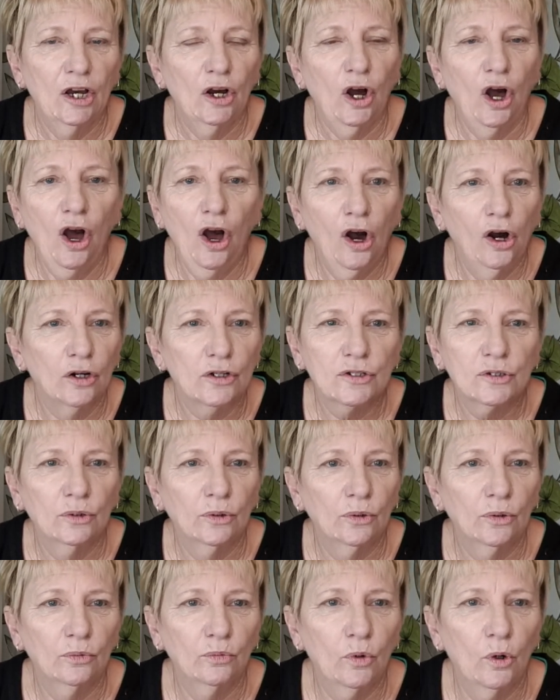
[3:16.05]
hot
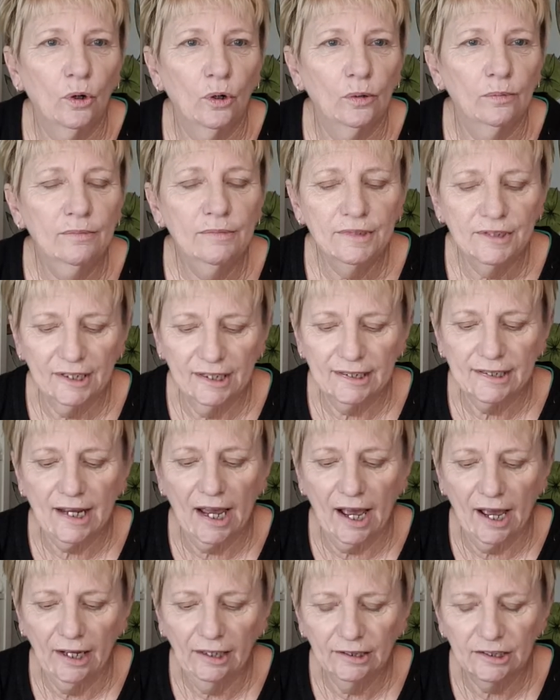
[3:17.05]
or warm to
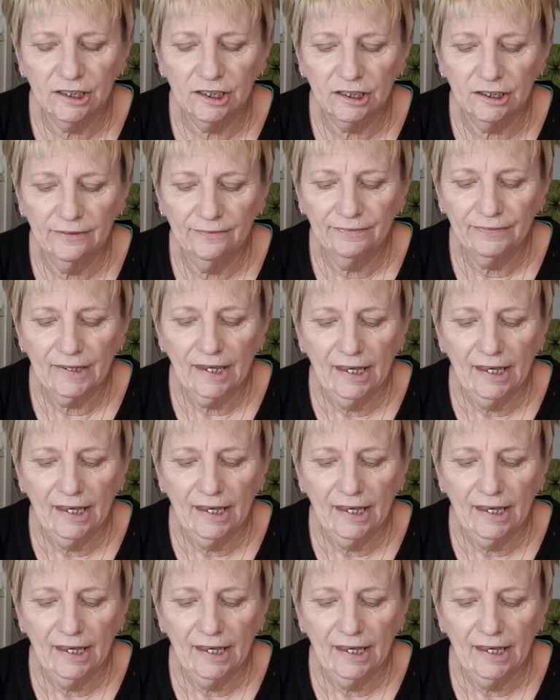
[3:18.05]
touch,